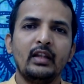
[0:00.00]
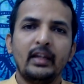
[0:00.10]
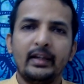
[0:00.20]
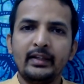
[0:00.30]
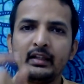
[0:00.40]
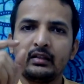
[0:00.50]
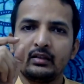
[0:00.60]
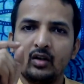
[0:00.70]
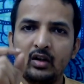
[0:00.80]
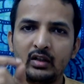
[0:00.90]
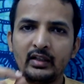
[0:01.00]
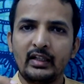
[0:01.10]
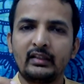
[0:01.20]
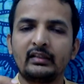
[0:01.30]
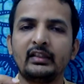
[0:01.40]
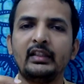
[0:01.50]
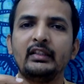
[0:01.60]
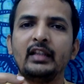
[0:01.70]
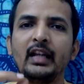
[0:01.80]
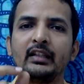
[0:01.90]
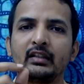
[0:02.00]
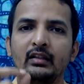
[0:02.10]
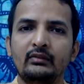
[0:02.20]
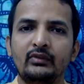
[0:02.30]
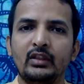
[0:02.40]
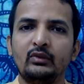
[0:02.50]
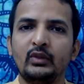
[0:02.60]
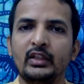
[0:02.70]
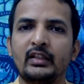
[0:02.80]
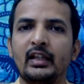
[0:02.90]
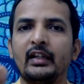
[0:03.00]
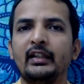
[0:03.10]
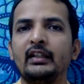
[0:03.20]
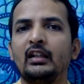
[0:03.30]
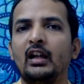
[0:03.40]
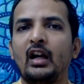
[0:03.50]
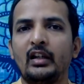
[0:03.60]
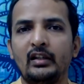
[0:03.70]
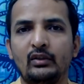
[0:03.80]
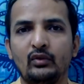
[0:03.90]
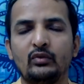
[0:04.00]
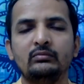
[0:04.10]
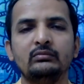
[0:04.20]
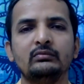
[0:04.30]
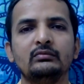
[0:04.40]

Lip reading: It is not necessary that someone who is chanting a higher Om